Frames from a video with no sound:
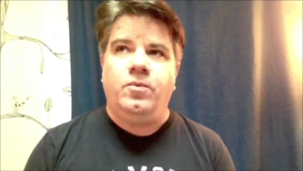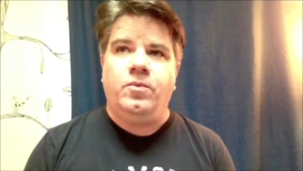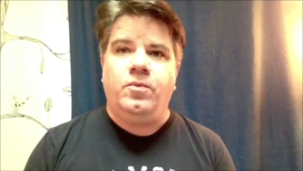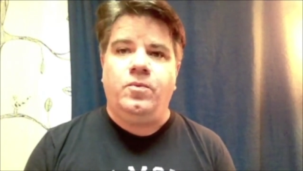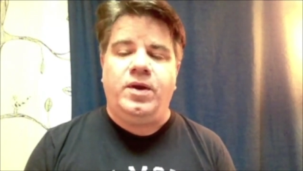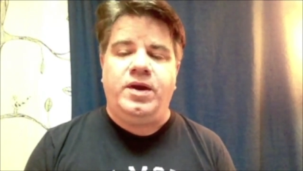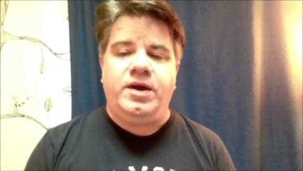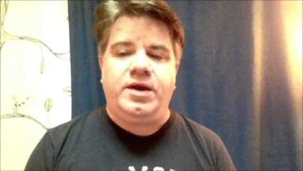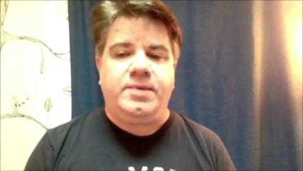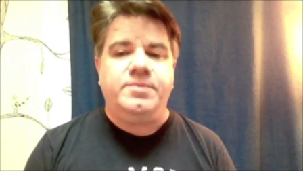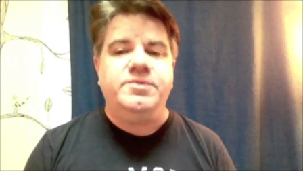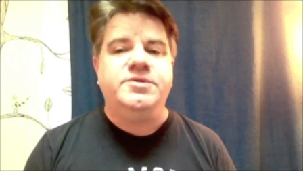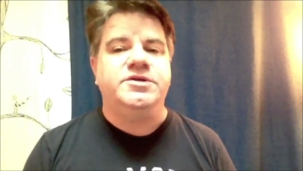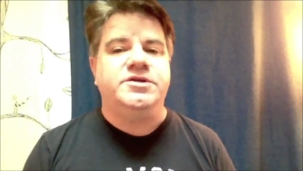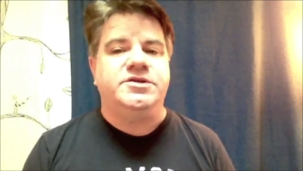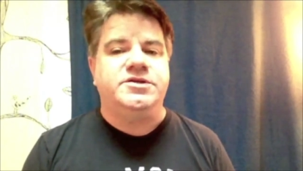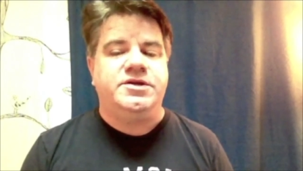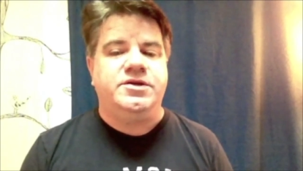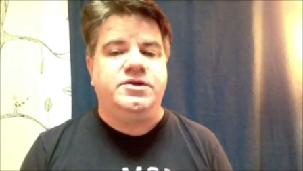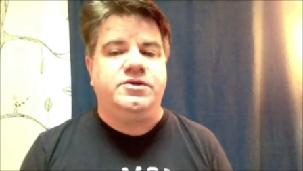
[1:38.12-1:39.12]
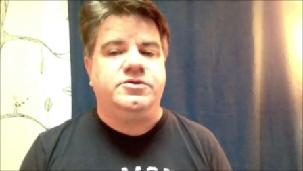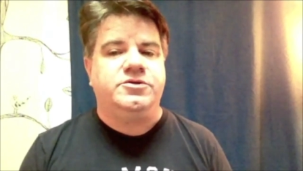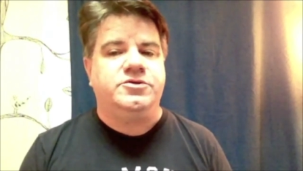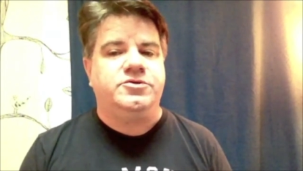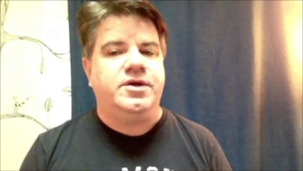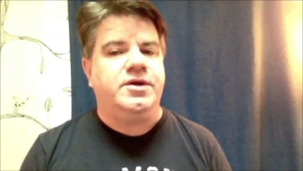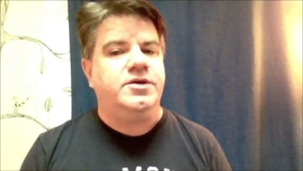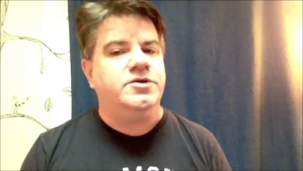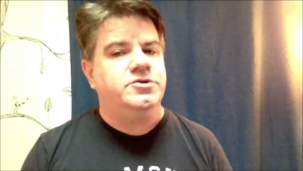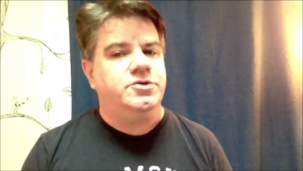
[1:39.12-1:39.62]
When it comes to steel
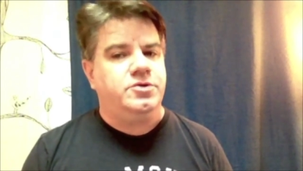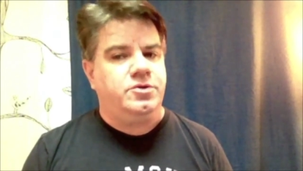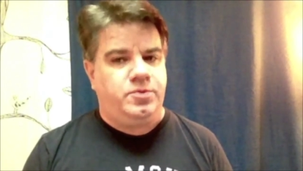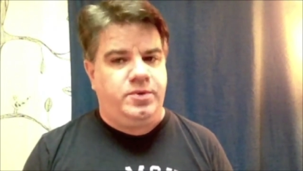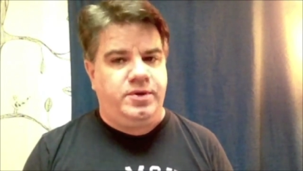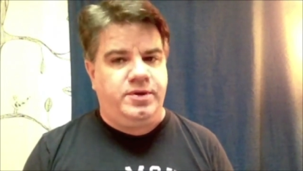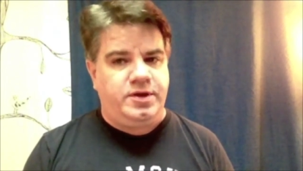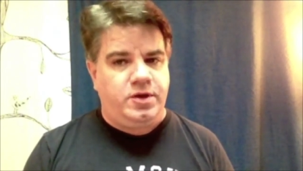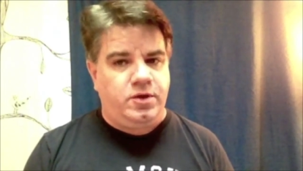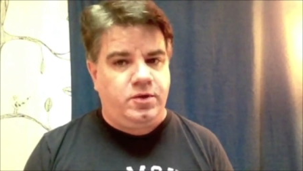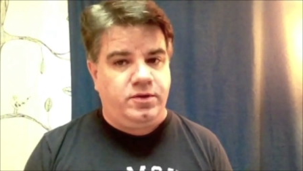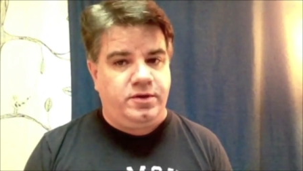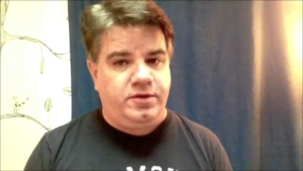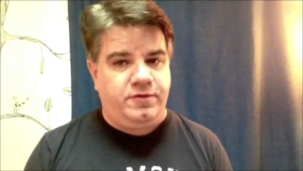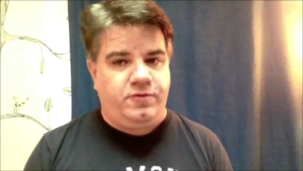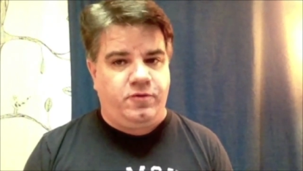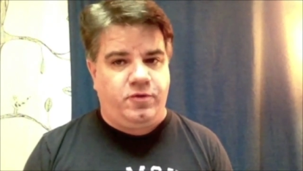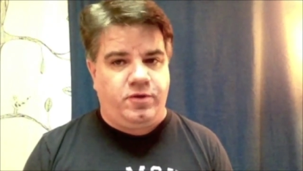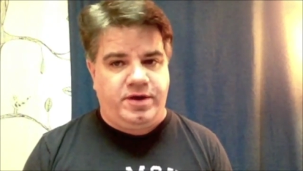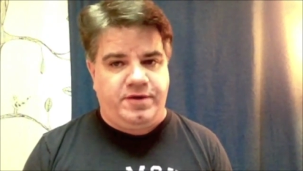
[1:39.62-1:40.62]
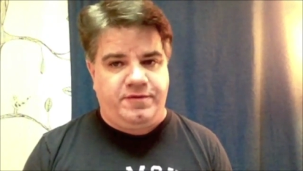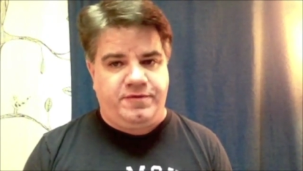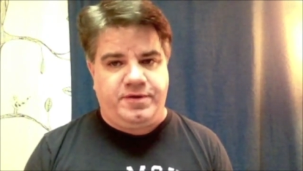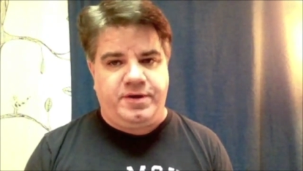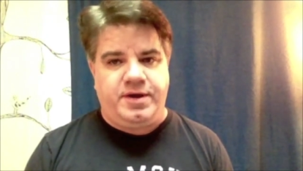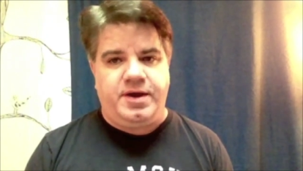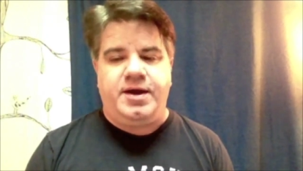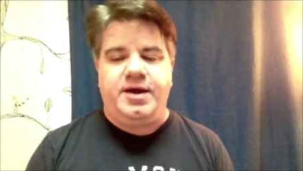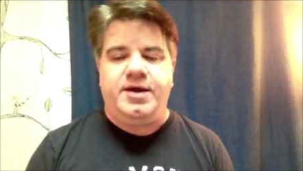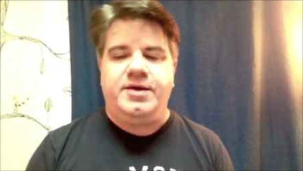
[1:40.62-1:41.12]
strings, there are really only four
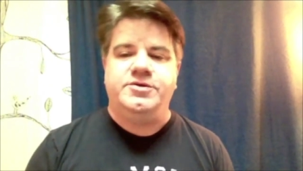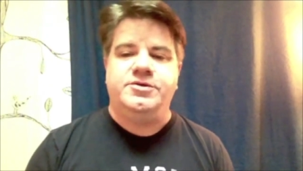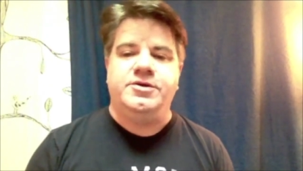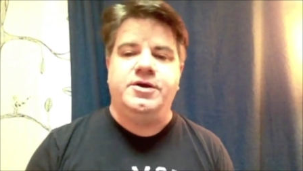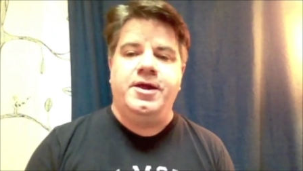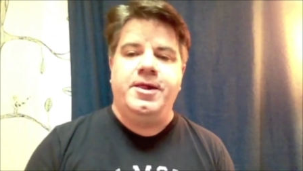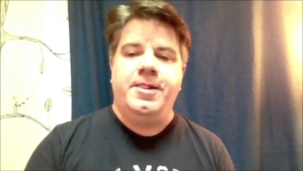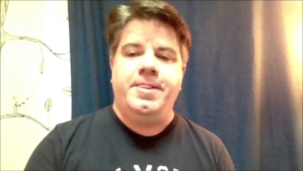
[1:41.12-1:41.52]
different kinds.